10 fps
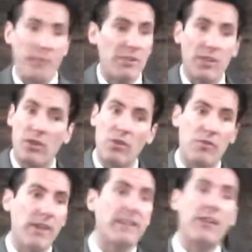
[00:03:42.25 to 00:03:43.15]
I'm just going to go
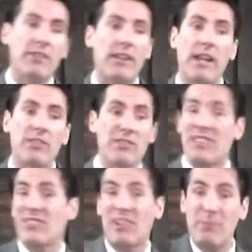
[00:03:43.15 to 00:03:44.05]
right down the line. So
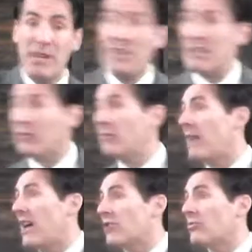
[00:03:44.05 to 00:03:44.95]
these are going to be in different
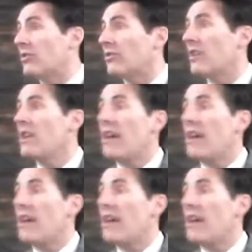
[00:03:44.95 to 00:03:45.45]
modules.